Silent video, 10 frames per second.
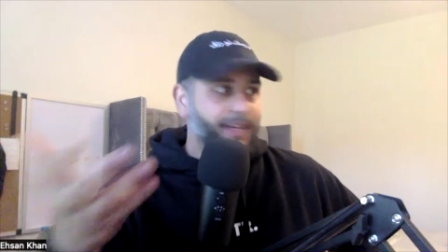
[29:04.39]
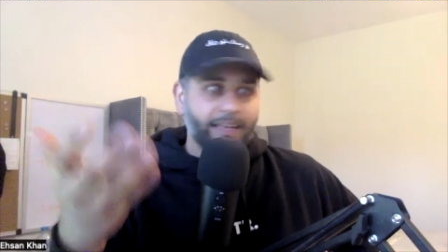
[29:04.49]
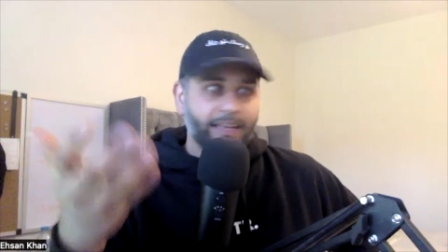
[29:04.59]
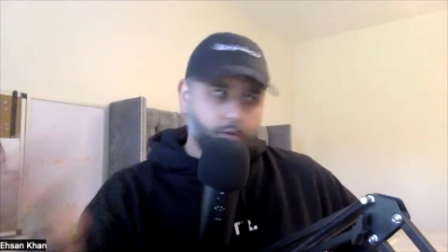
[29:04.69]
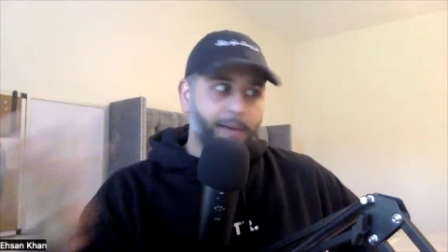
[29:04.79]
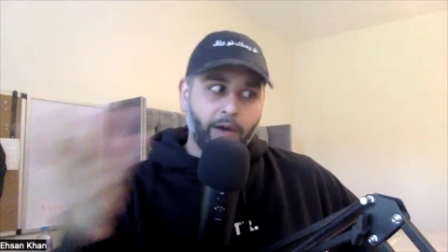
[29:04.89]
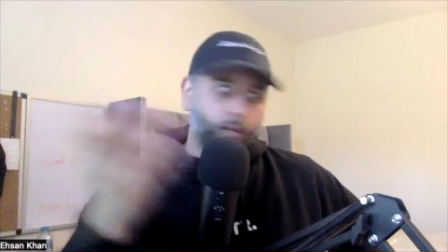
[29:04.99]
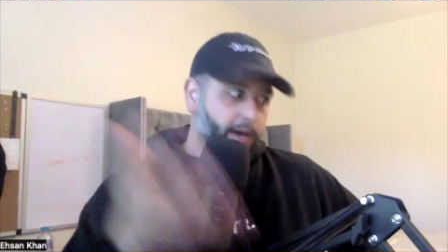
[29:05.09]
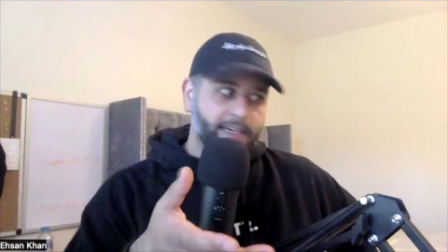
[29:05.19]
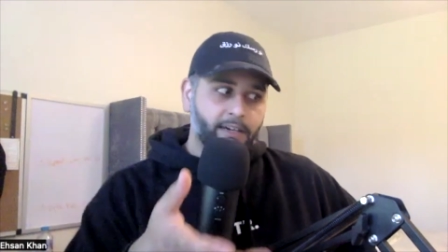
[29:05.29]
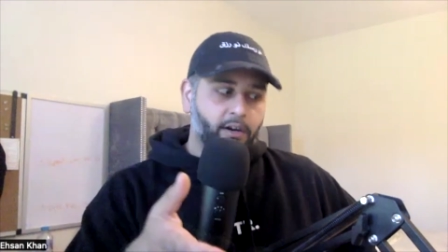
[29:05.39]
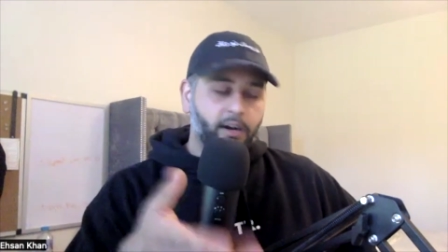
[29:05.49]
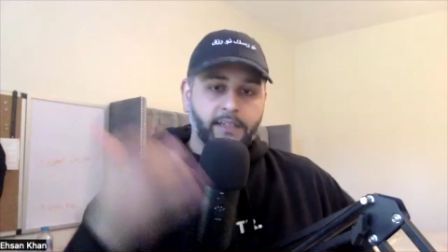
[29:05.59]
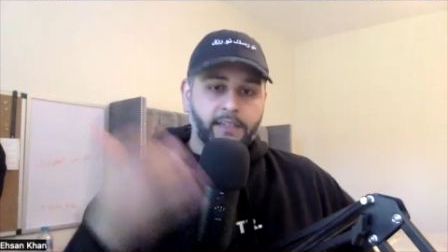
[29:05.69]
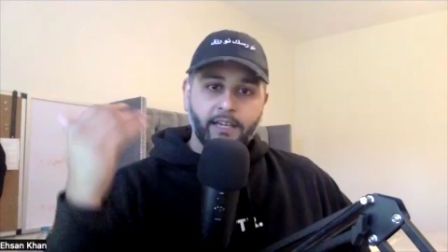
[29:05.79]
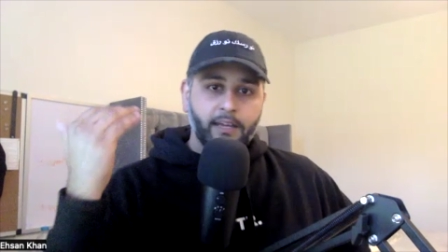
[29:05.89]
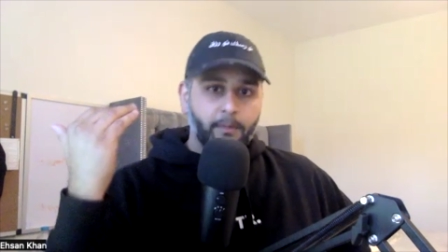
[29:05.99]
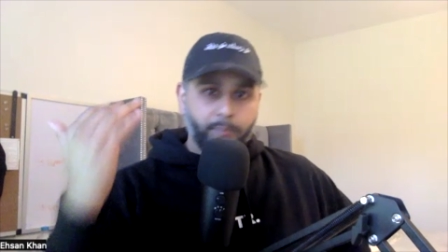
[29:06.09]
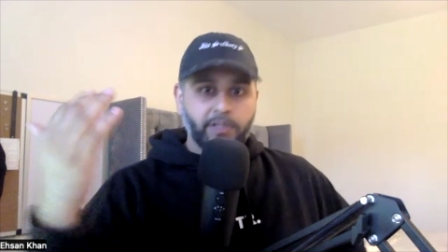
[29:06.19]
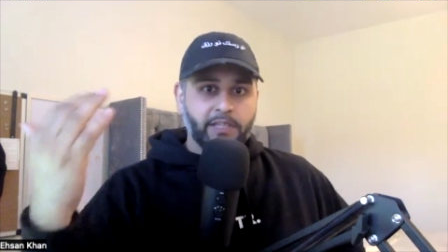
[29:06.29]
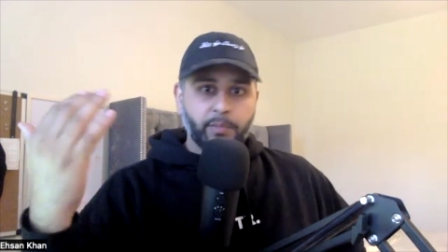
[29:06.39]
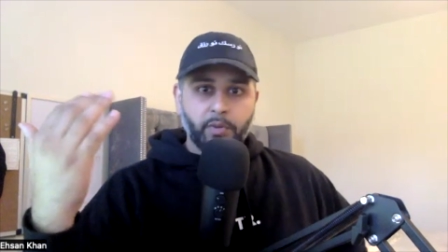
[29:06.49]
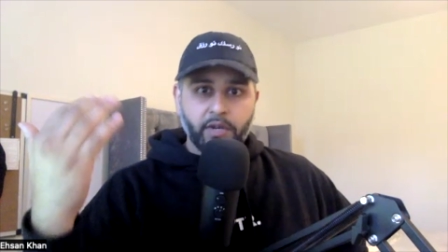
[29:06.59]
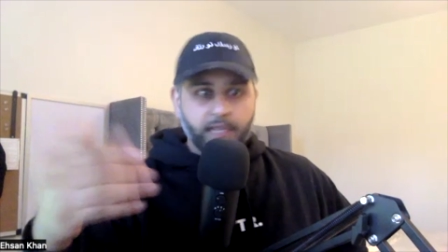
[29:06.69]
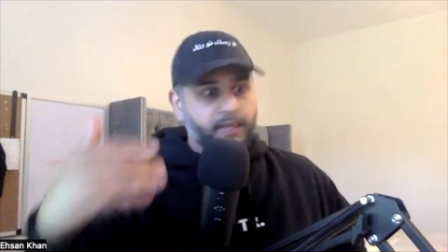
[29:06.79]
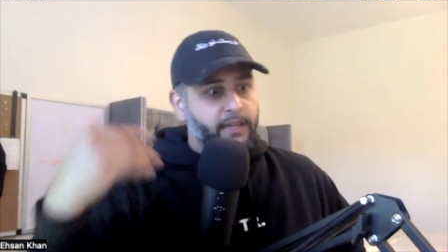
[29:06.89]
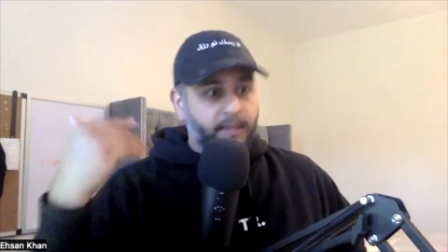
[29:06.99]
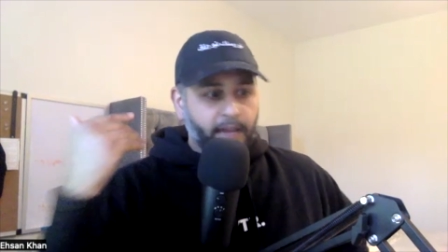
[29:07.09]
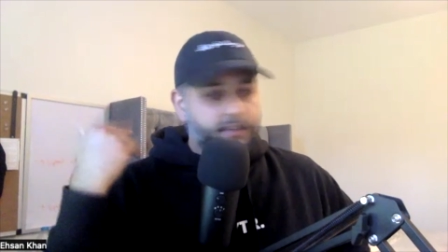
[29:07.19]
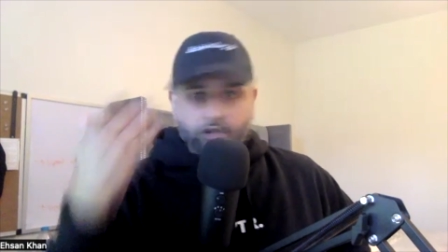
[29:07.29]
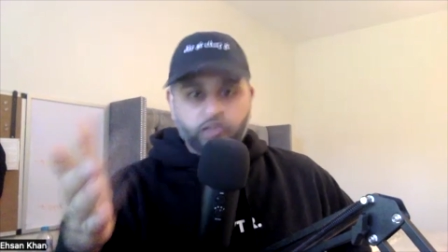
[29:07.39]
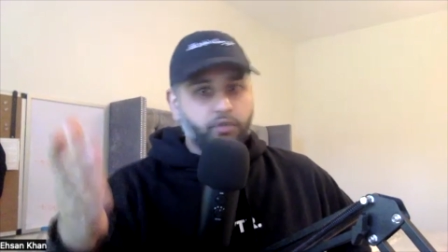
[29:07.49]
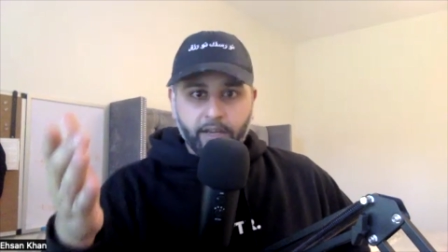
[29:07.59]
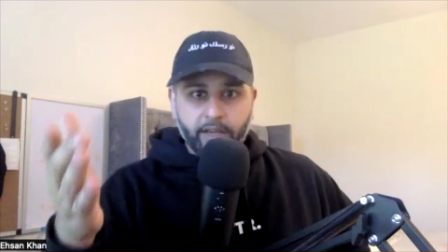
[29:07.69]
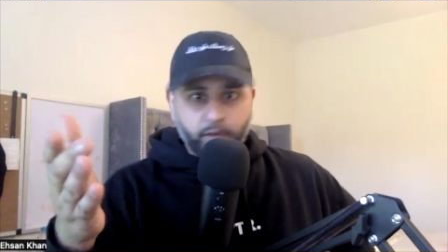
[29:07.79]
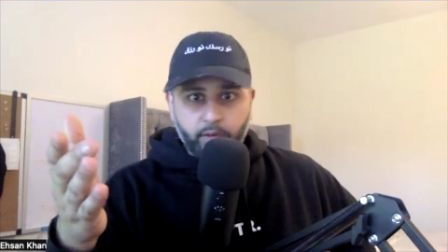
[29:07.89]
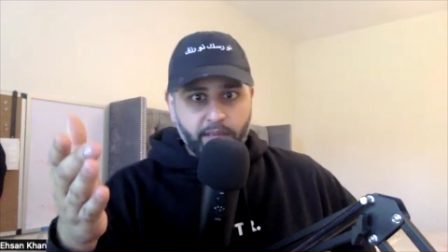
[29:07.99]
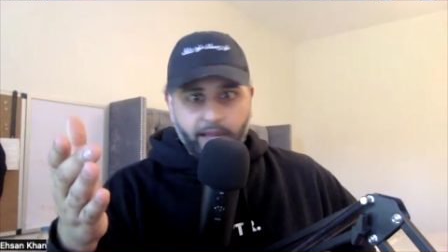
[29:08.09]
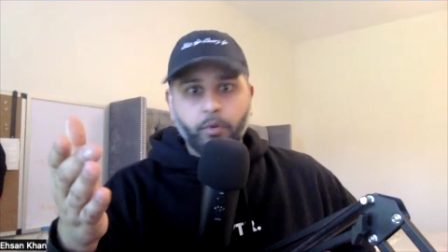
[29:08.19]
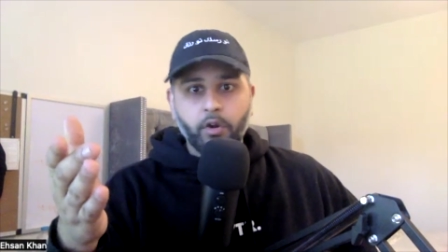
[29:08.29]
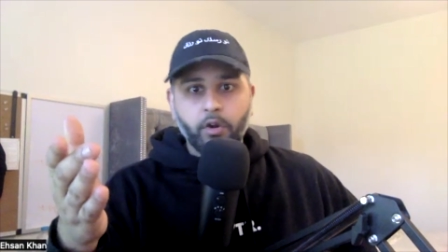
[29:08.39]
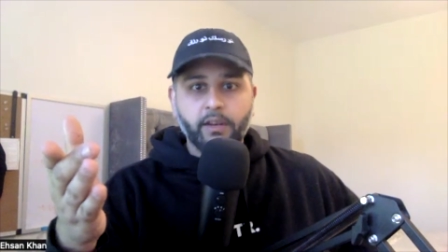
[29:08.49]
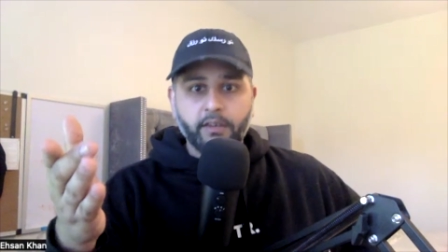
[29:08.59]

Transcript: It's all about working hard, building the body, and destroying mm-hmm. their opponent.